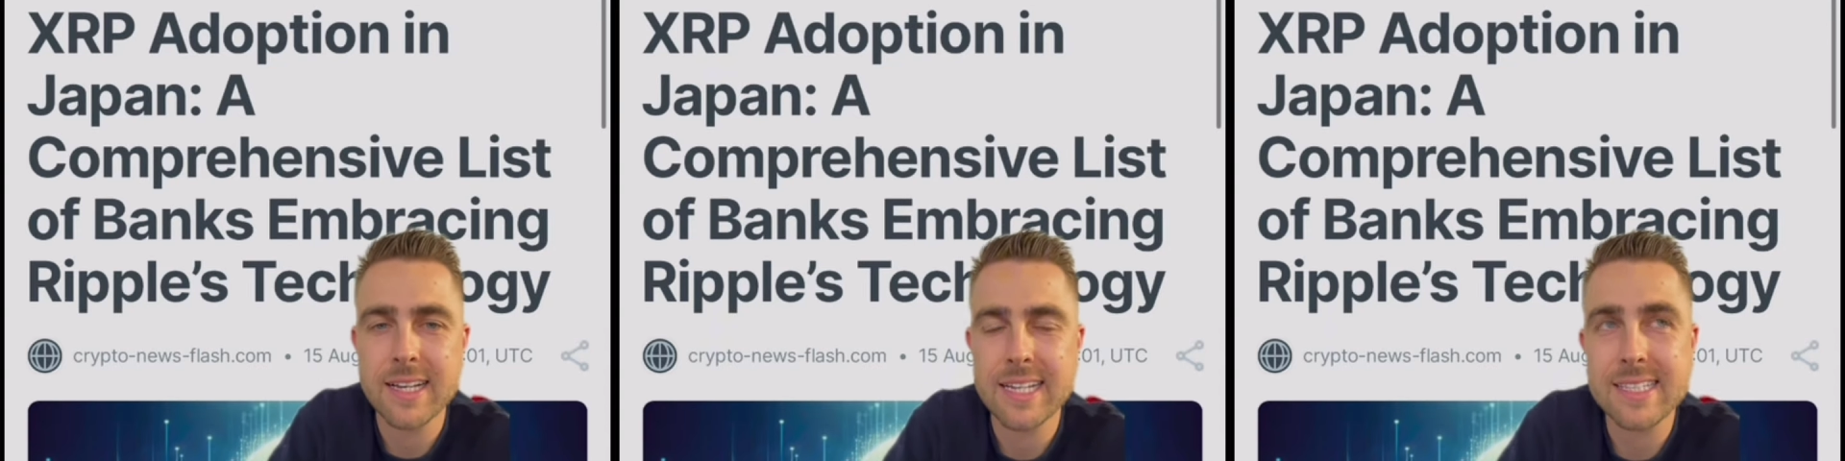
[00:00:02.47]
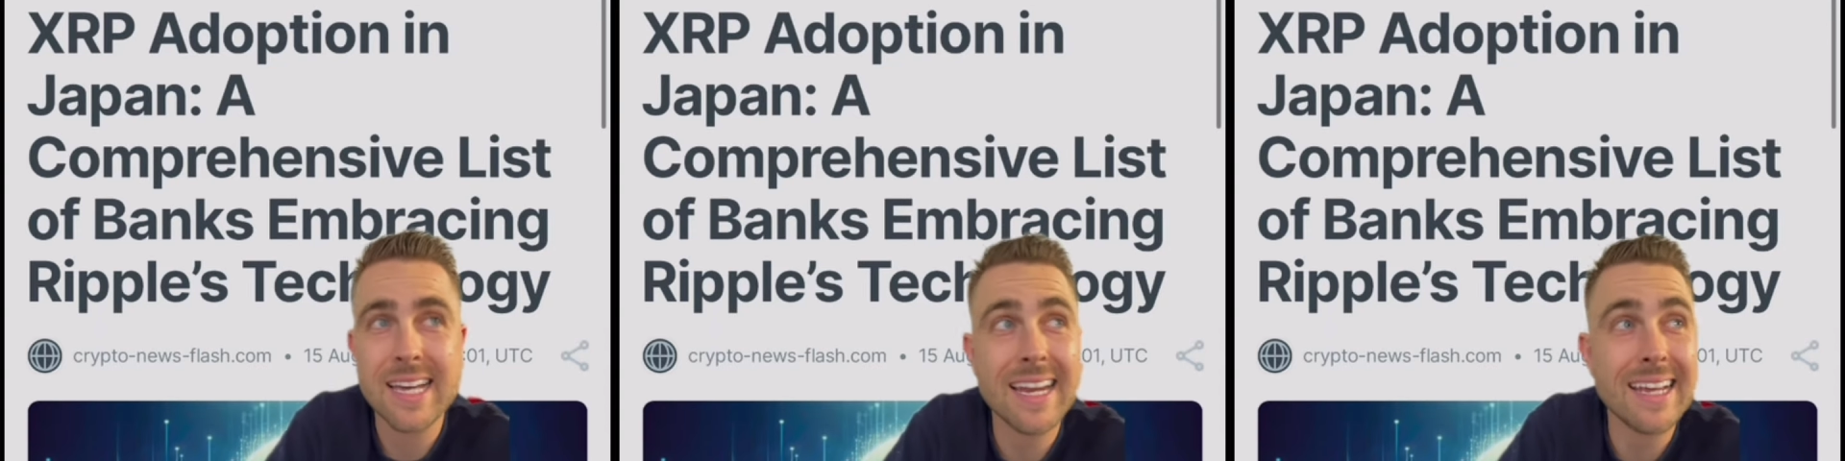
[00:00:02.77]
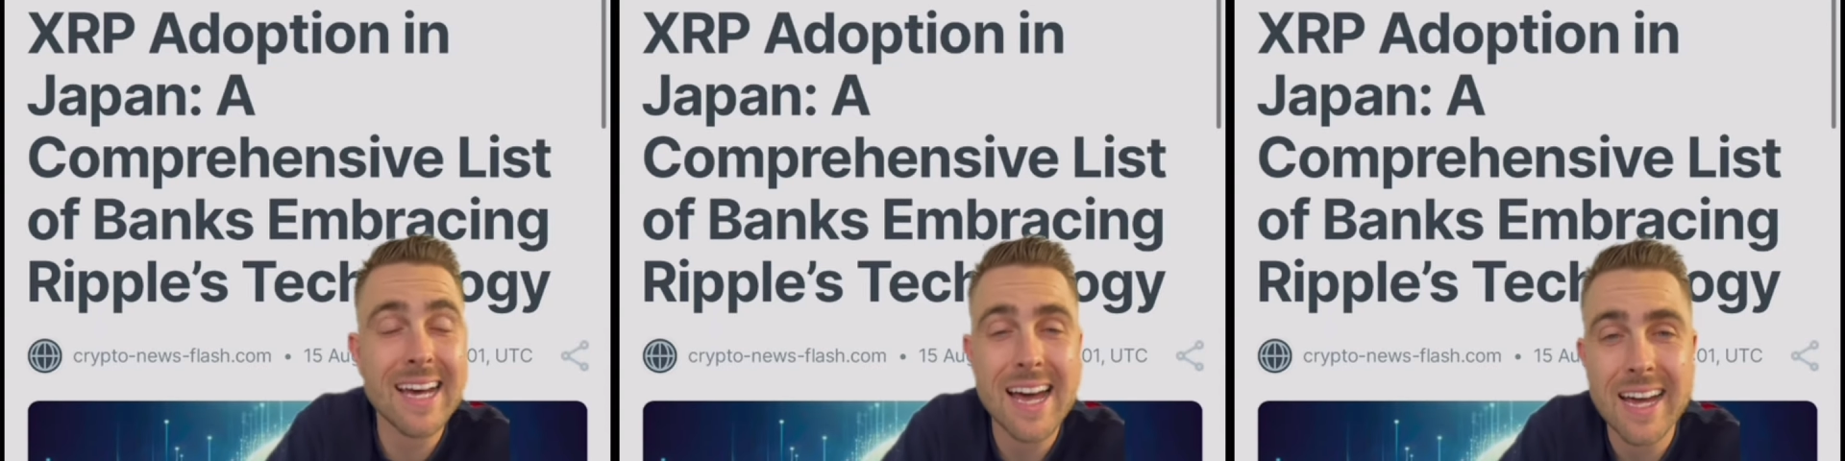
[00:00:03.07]
is getting
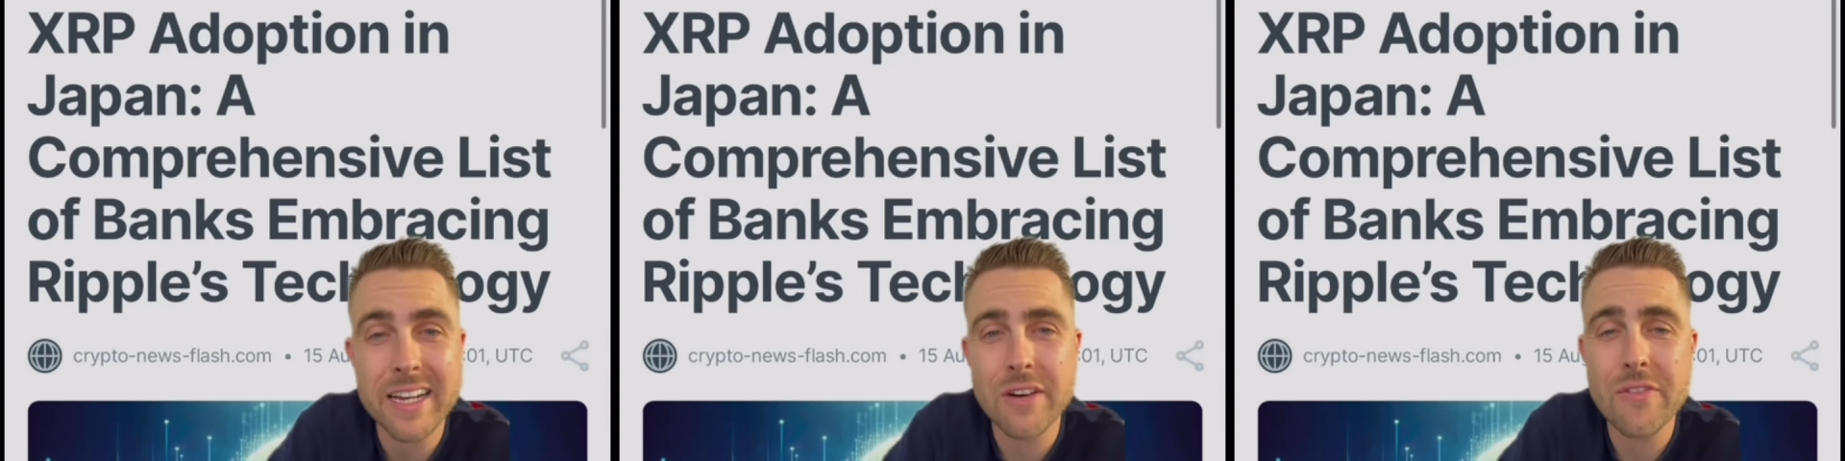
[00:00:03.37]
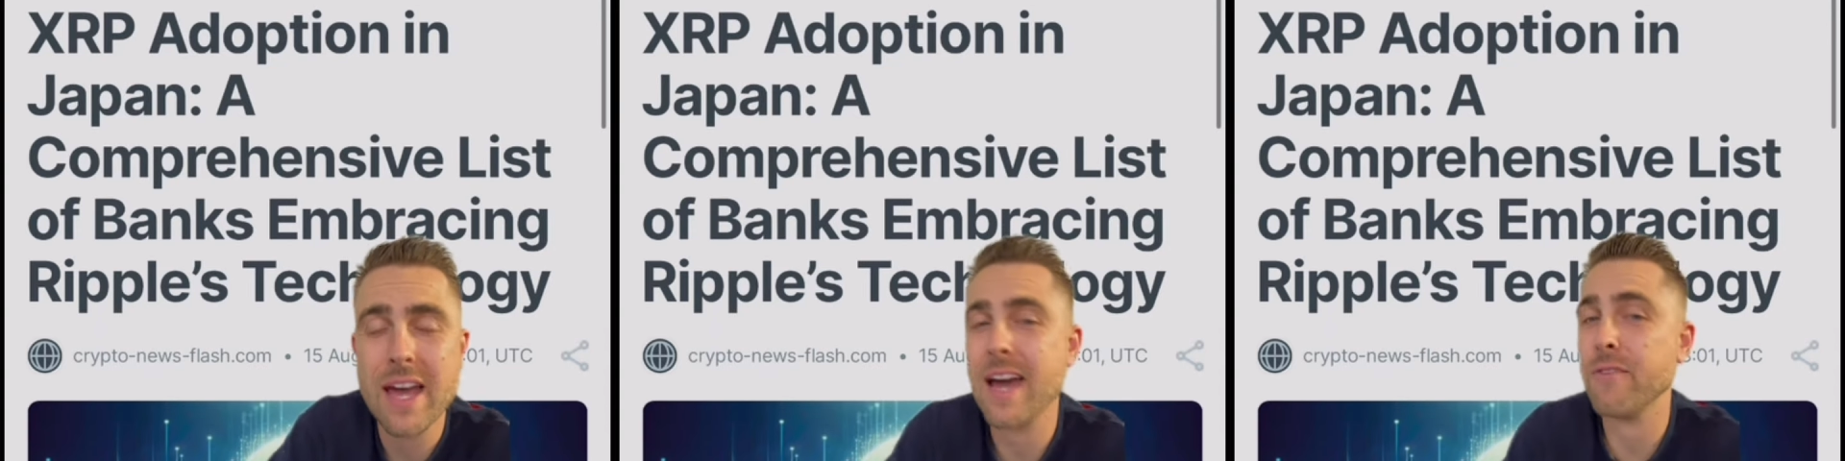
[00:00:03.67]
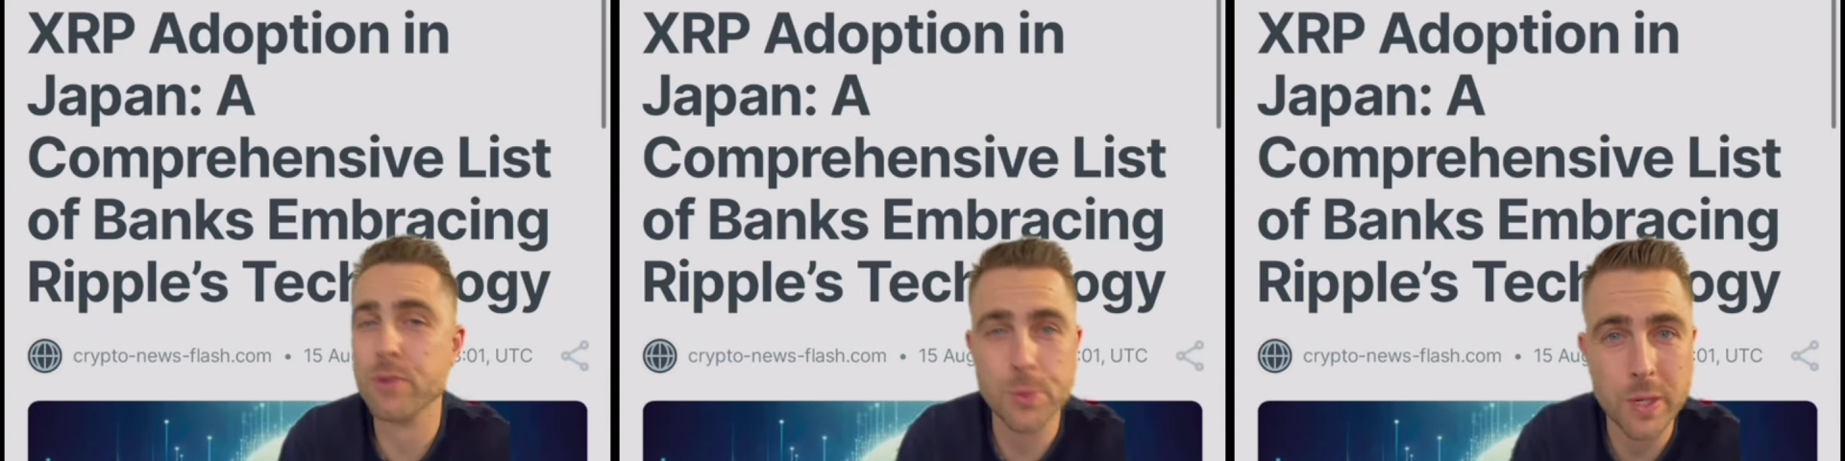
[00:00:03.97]
ahead of
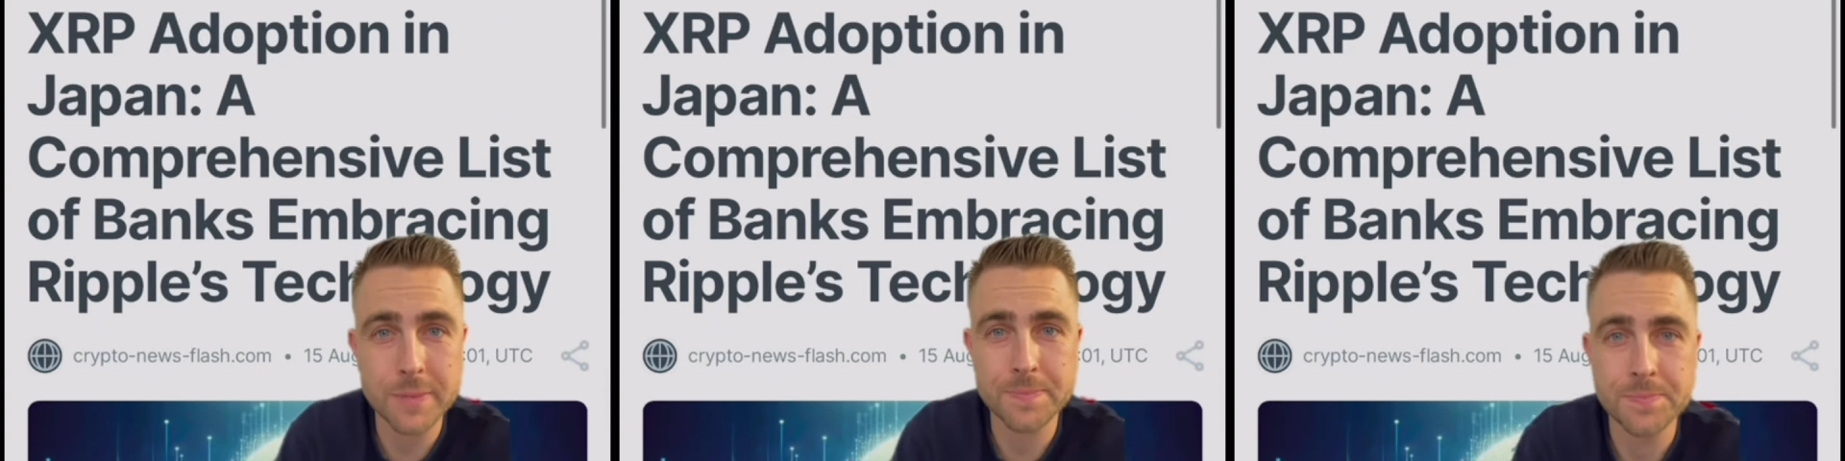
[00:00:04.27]
everyone.